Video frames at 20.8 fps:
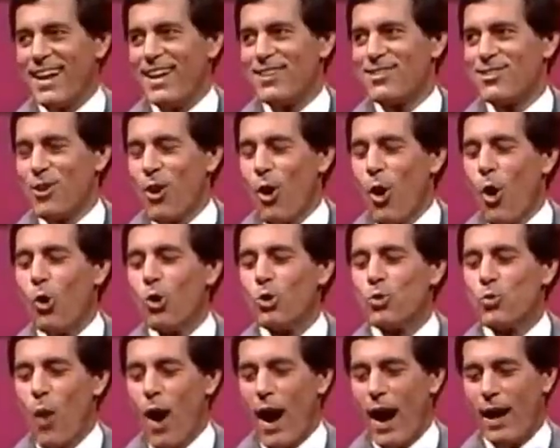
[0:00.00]
it's an
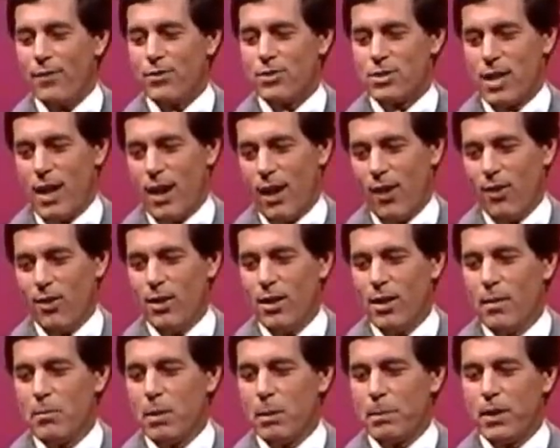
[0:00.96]
old wives' tale,
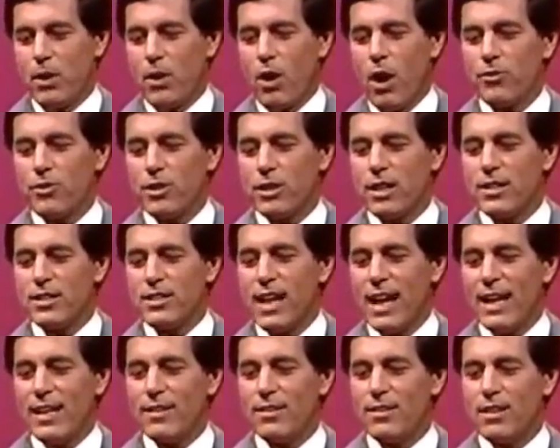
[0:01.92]
but because it
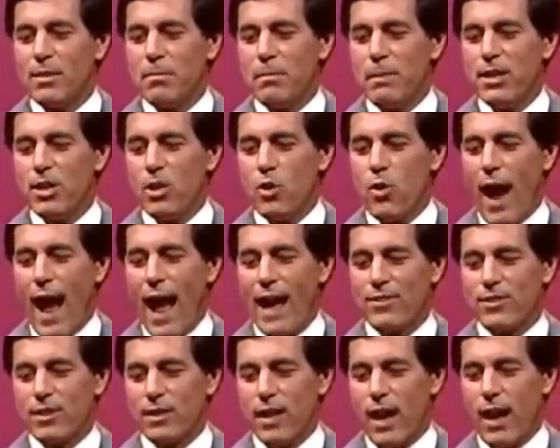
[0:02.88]
contains the amino
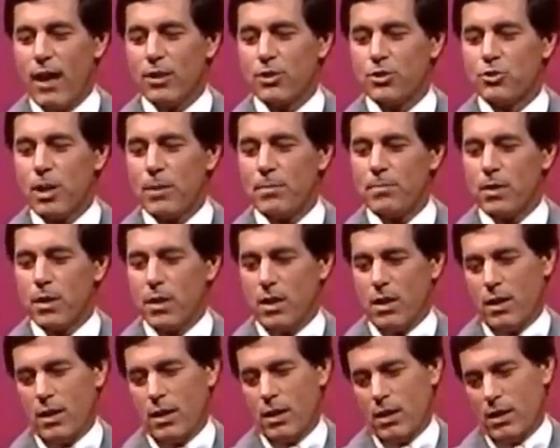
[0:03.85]
acid L-trip,
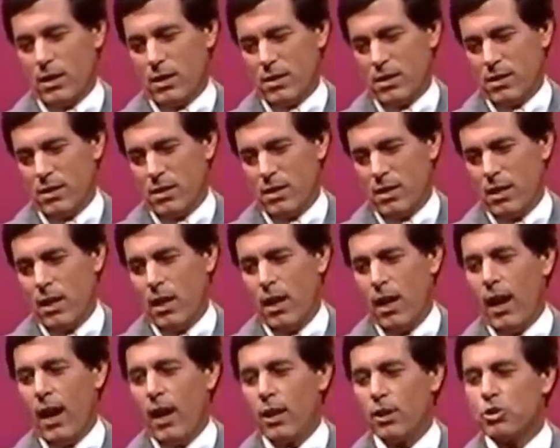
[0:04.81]
uh,
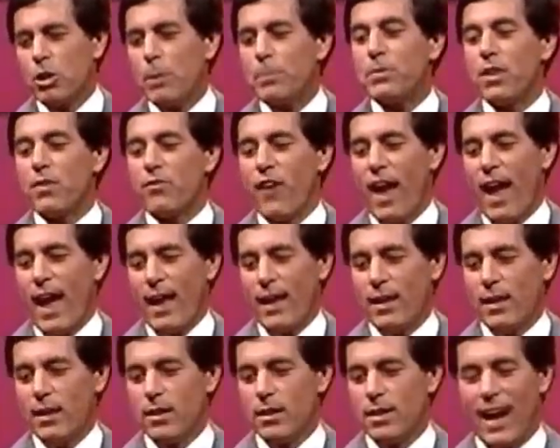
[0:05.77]
L-tryptophan,
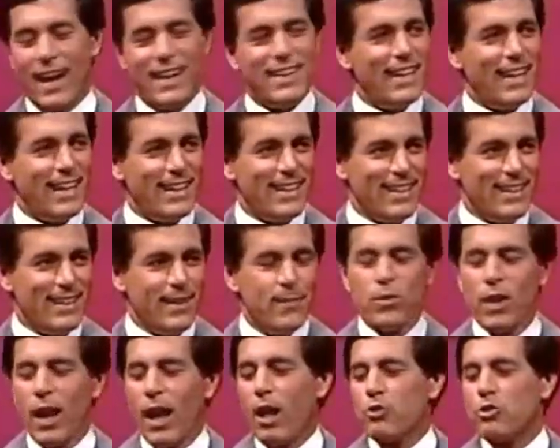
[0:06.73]
I did it.
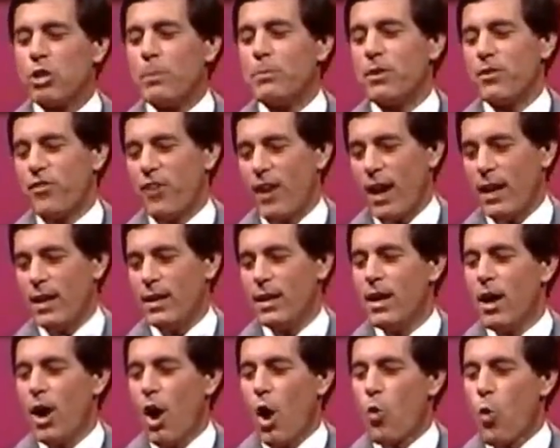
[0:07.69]
L-tryptophan,
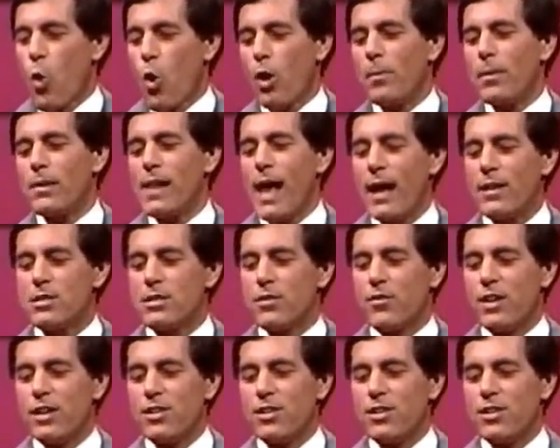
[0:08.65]
a warm glass of